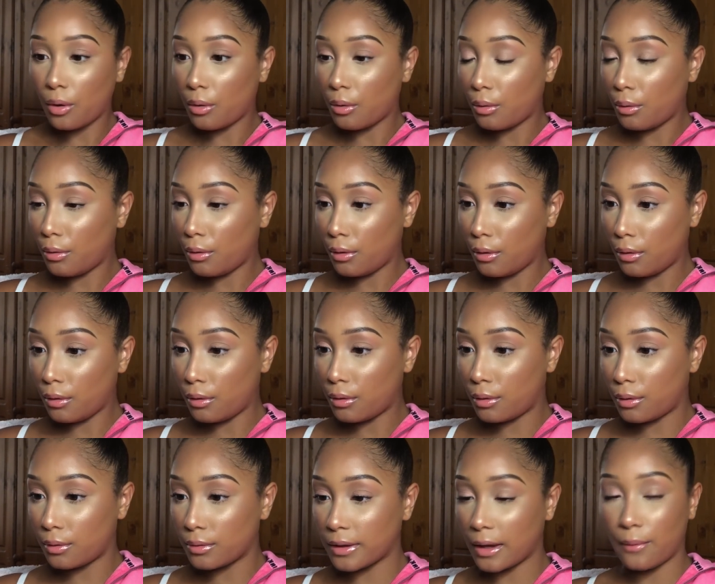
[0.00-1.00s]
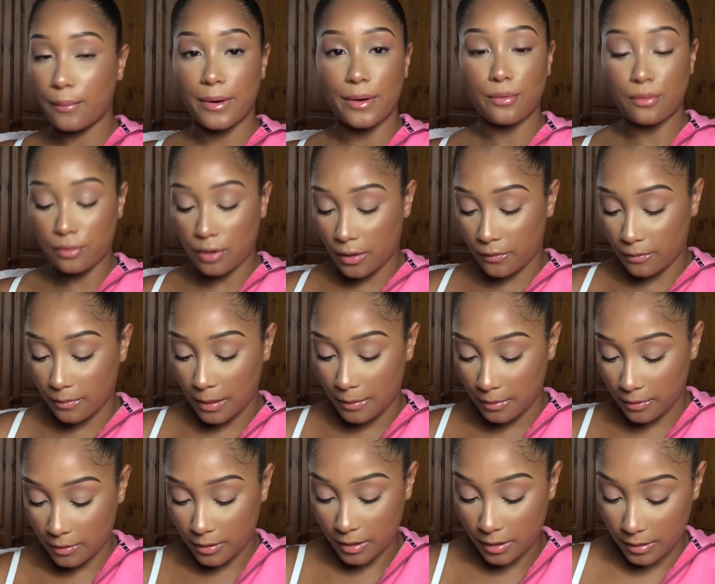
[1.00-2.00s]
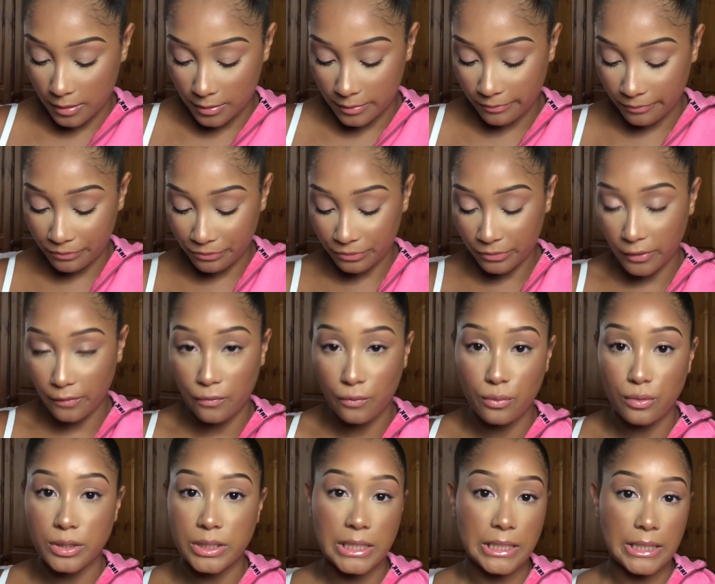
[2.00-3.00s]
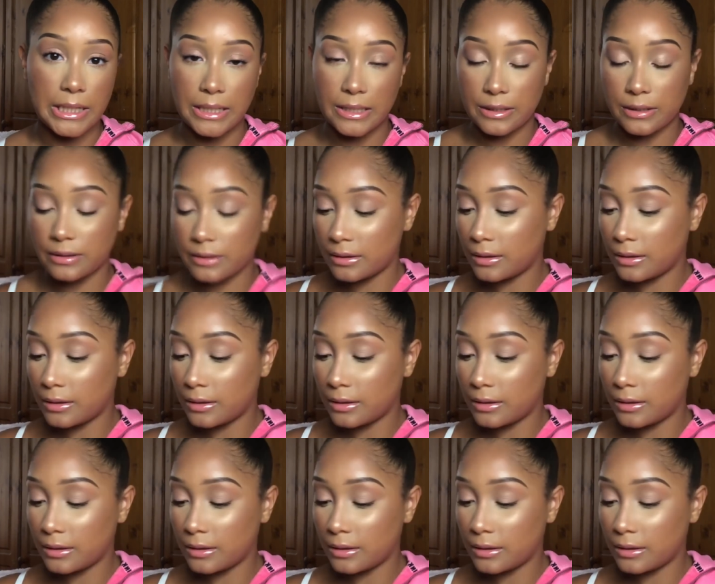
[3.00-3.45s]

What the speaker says: Ooh, that went all over my mirror. Of course it did.